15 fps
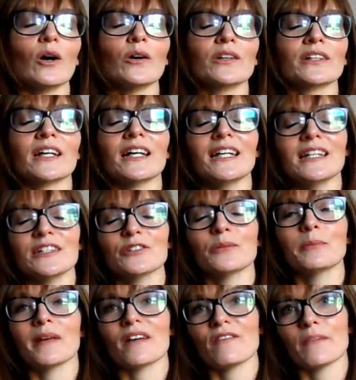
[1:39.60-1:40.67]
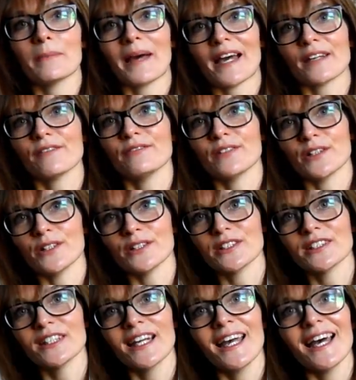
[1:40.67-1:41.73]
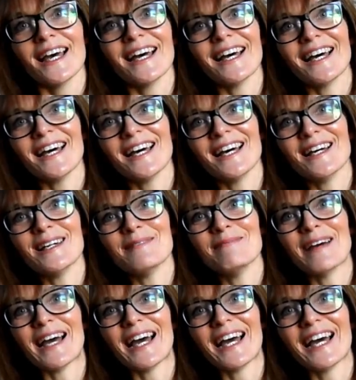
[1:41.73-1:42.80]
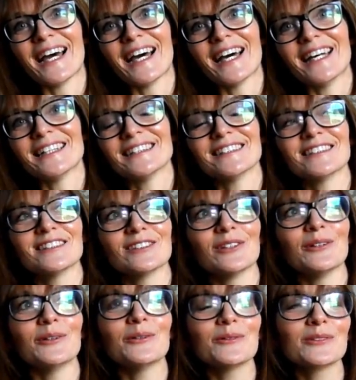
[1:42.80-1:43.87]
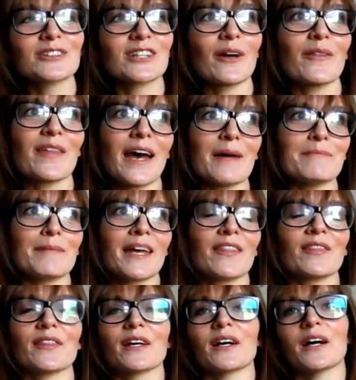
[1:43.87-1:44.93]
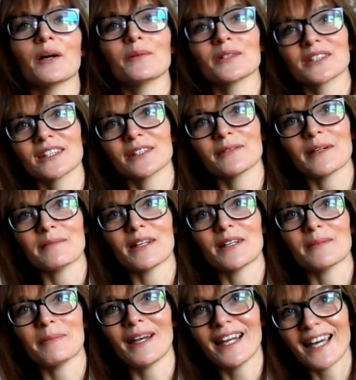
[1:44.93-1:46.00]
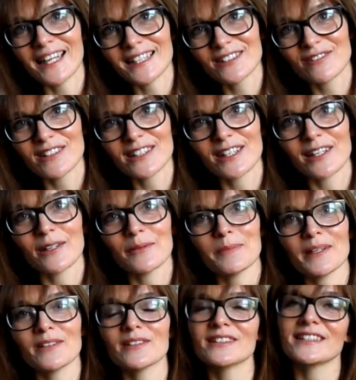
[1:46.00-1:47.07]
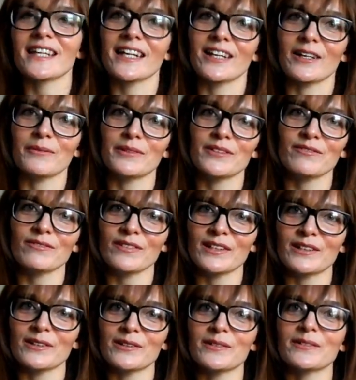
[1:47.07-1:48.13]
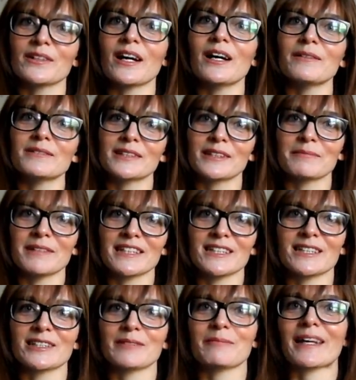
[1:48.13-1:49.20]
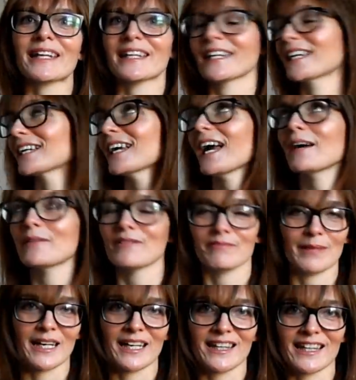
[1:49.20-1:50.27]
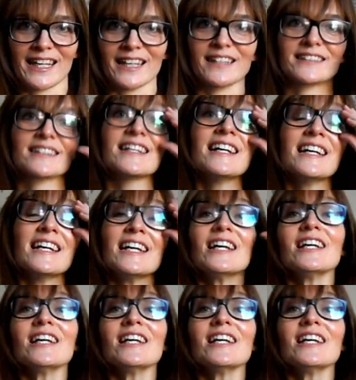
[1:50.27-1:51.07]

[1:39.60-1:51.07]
a little bit of a back foot. And also that meant that I wasn't going to upload a plans video, because then I would feel that I was committed to making however many things.